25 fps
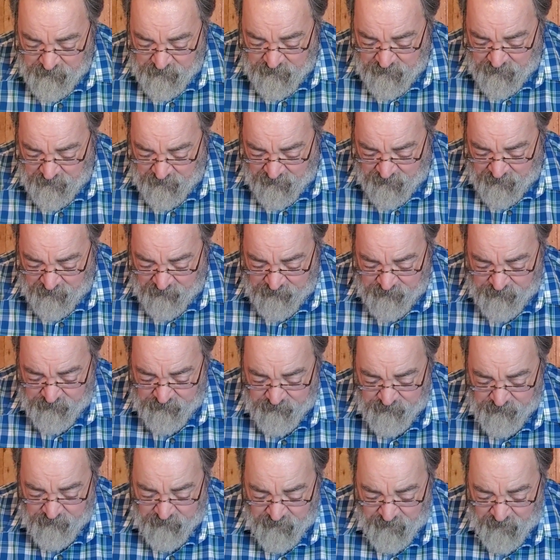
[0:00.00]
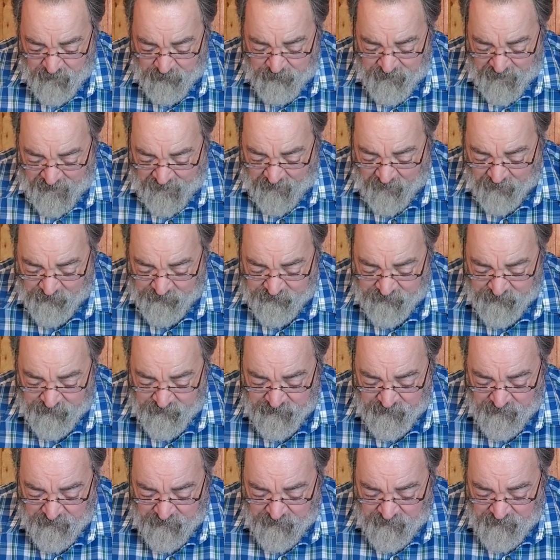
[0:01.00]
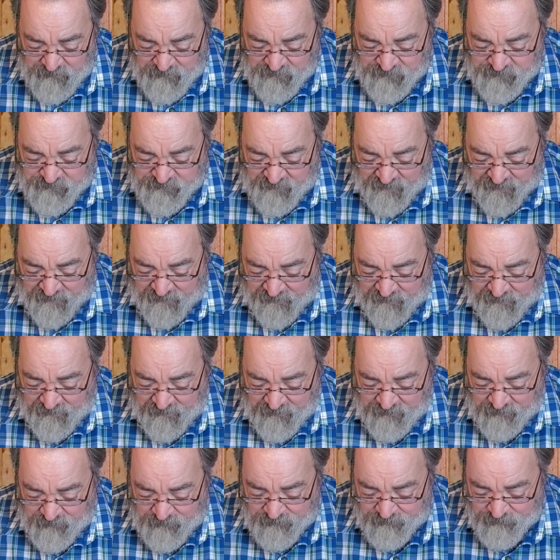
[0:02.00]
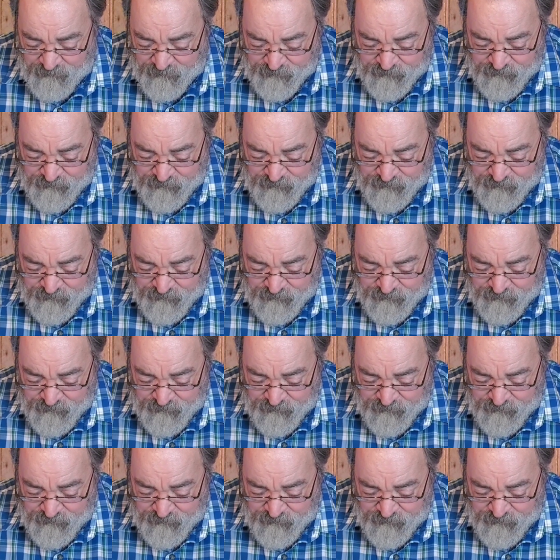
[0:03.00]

come about the saying